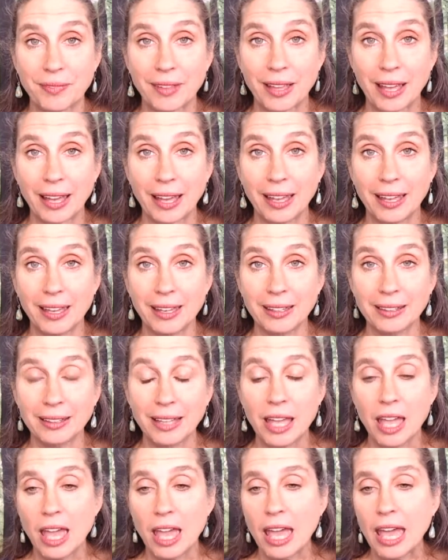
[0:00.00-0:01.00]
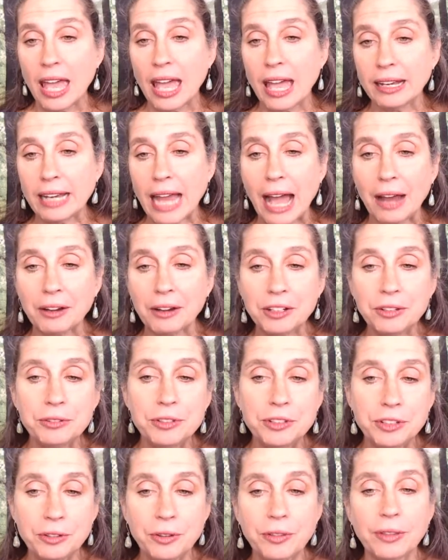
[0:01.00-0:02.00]
Okay. And how do
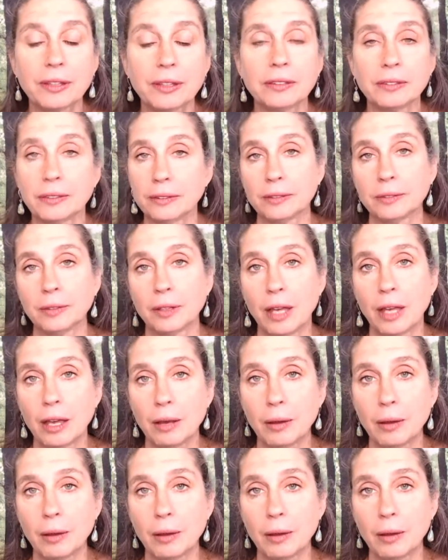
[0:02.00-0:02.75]
you do this?